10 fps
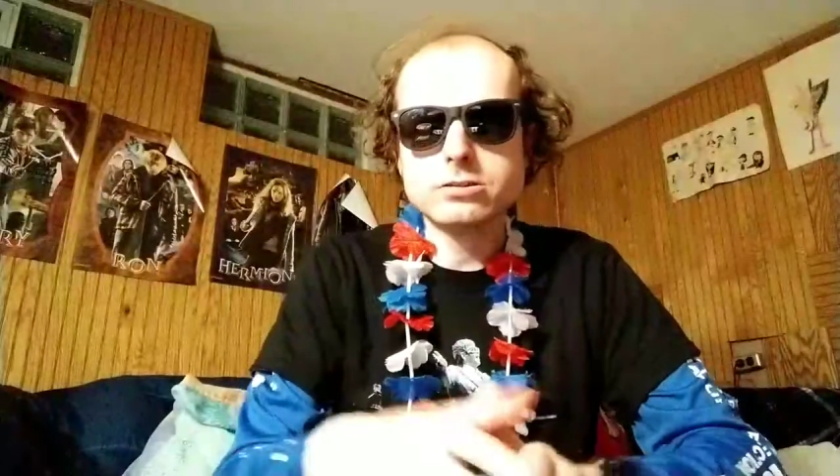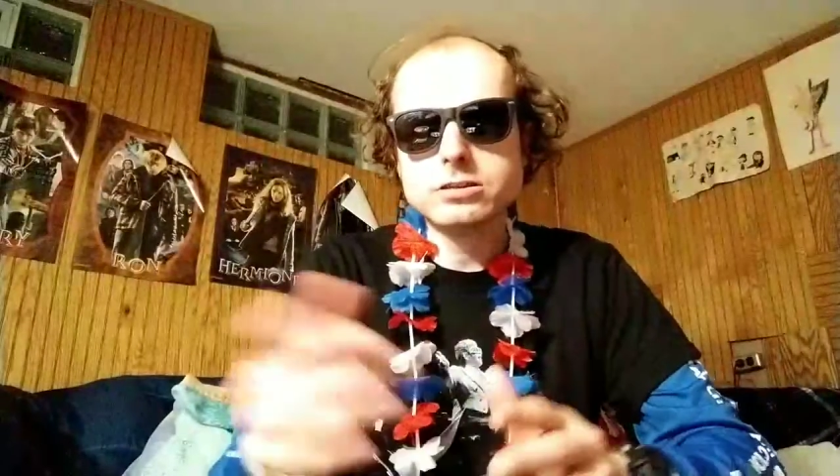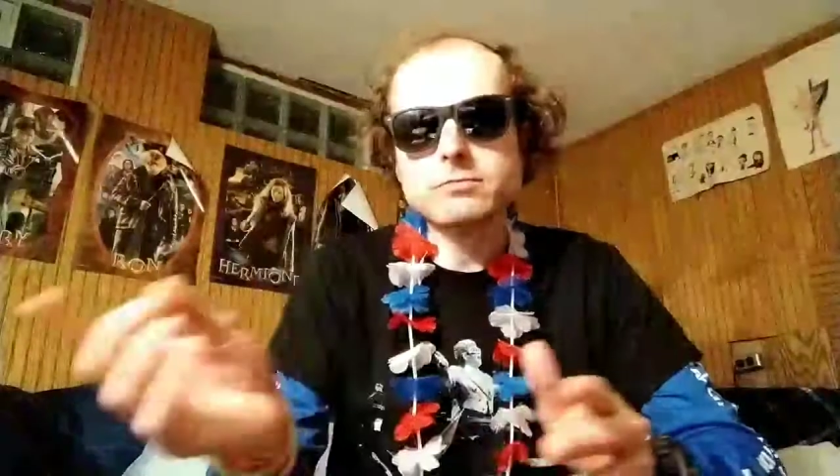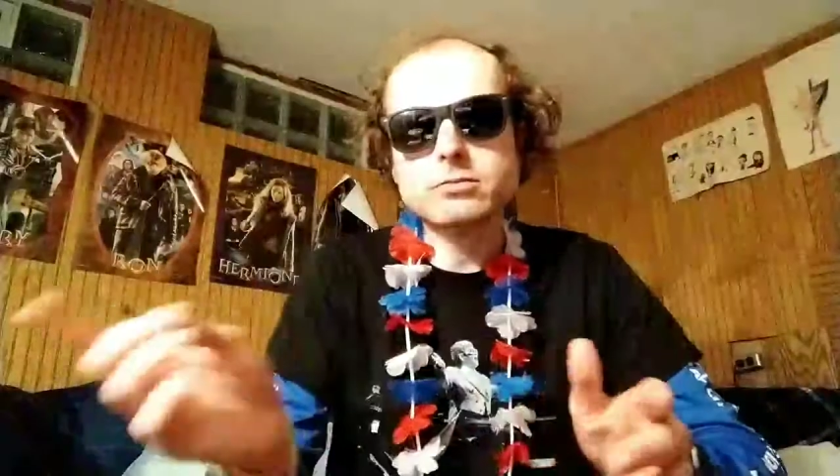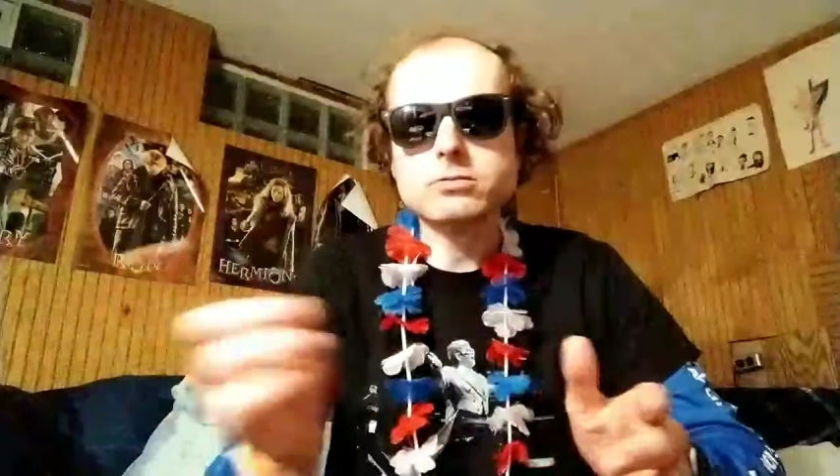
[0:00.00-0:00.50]

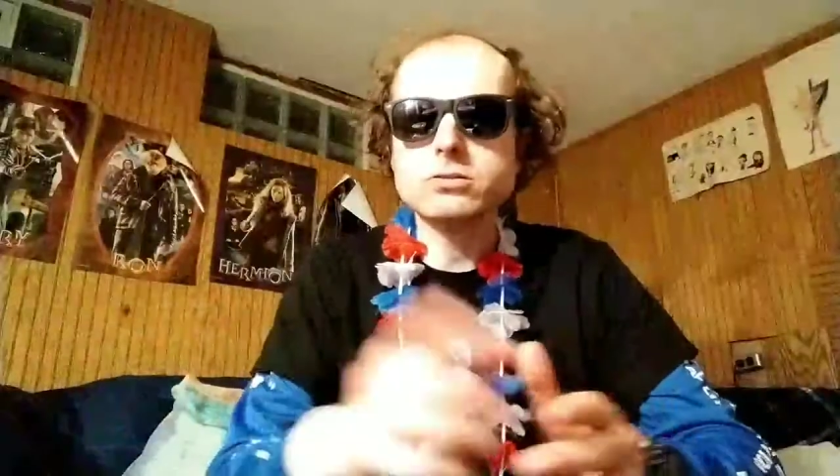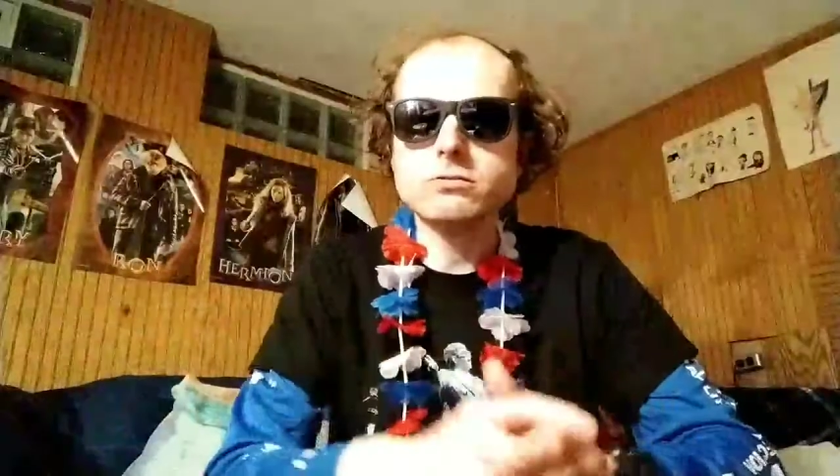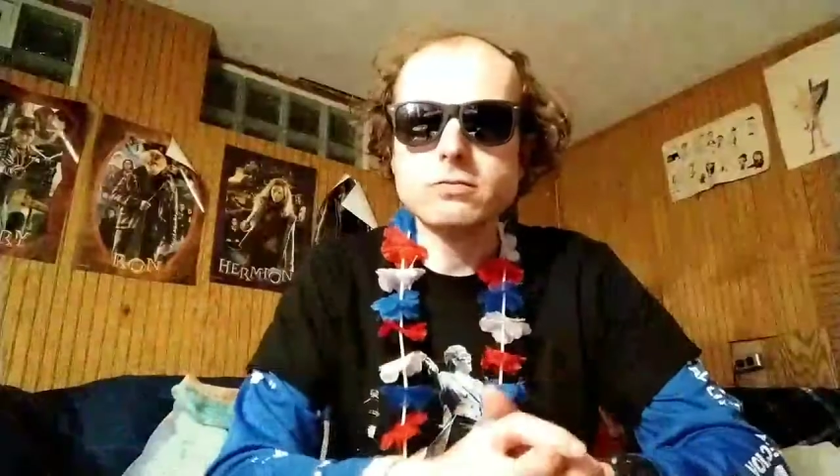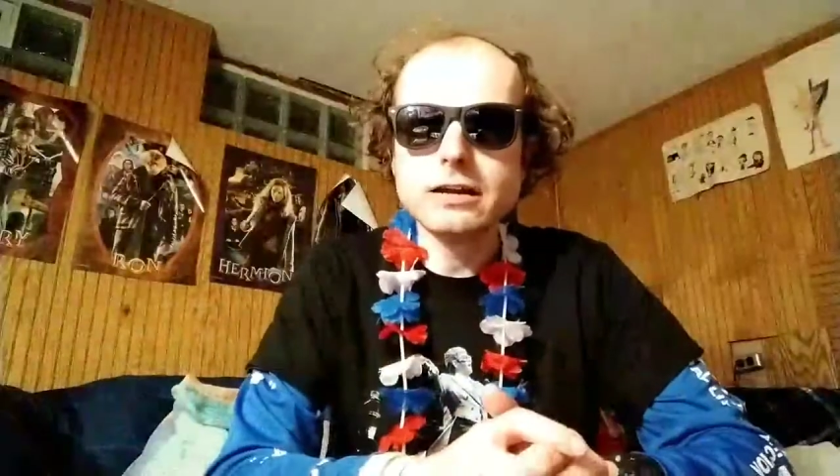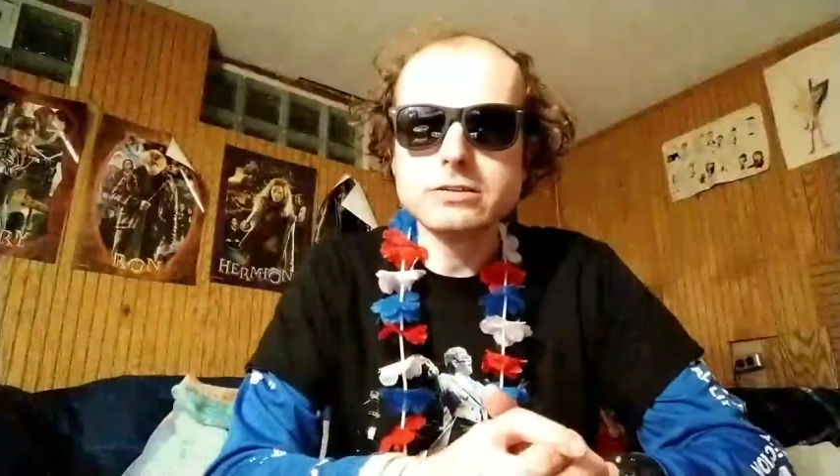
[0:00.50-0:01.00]
similar
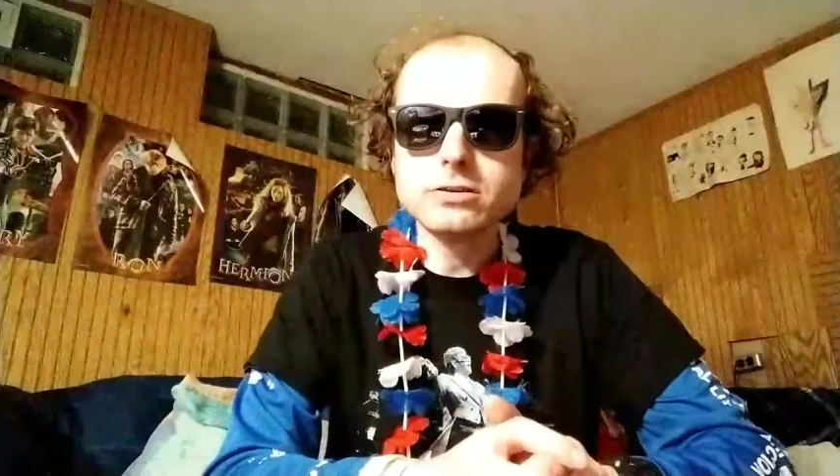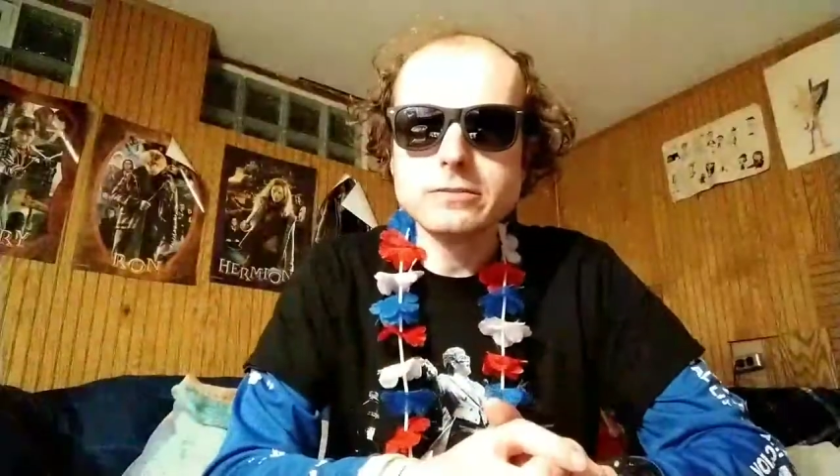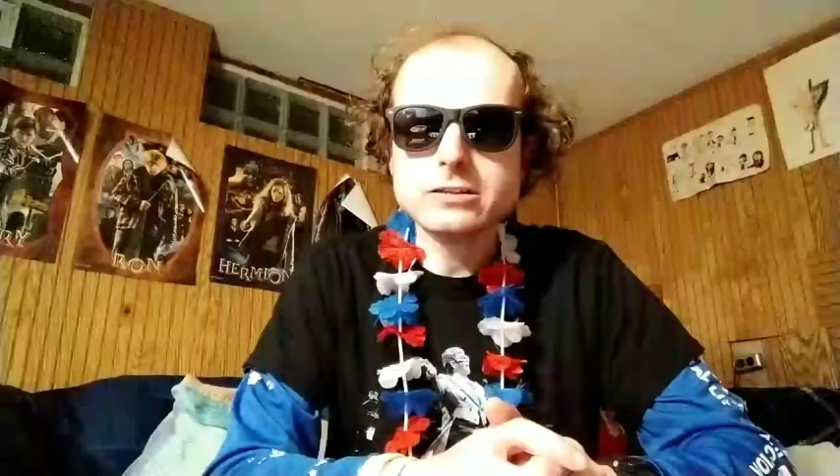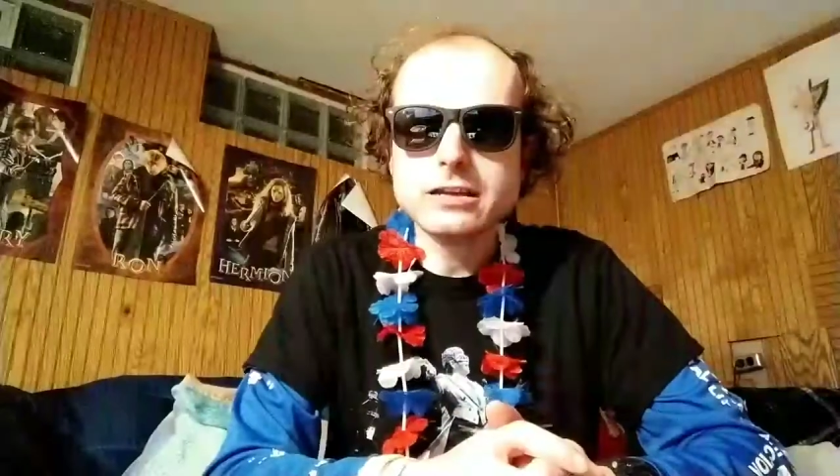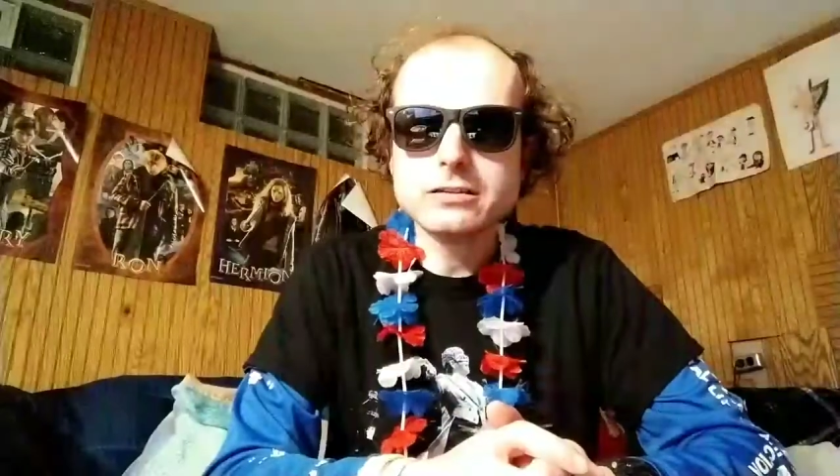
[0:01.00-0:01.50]
to what I saw
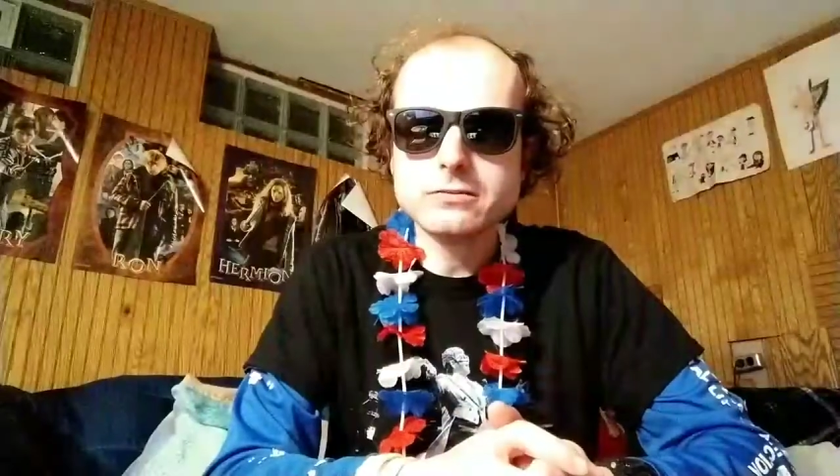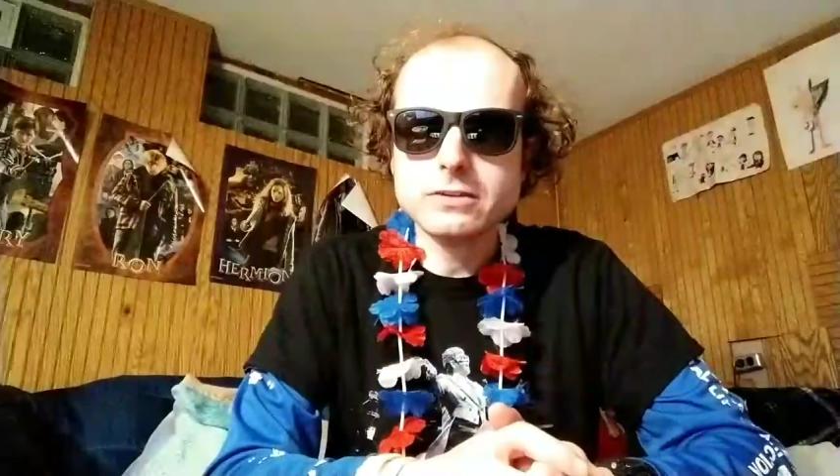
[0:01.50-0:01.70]
BTS